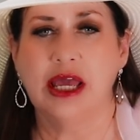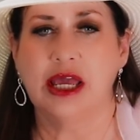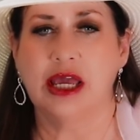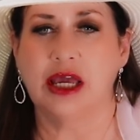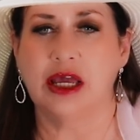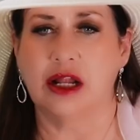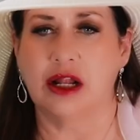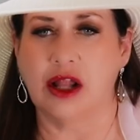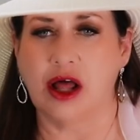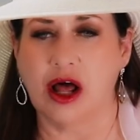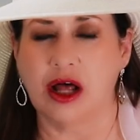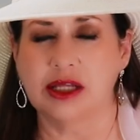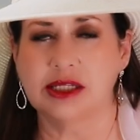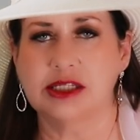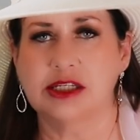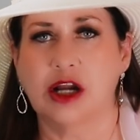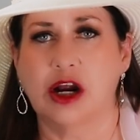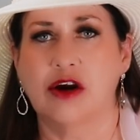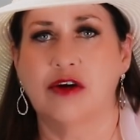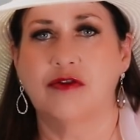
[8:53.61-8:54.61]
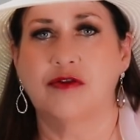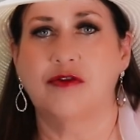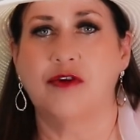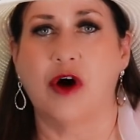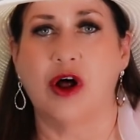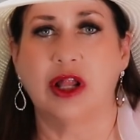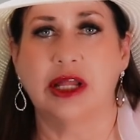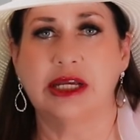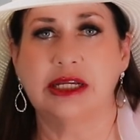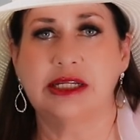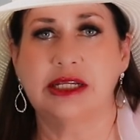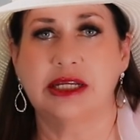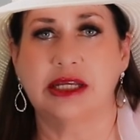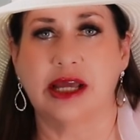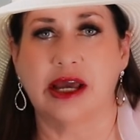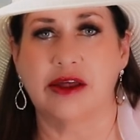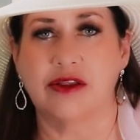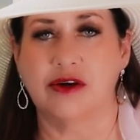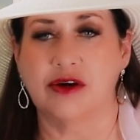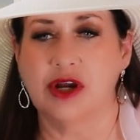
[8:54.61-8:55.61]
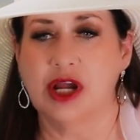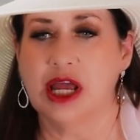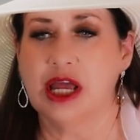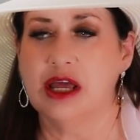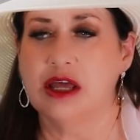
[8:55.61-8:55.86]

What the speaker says: It'll all start falling together.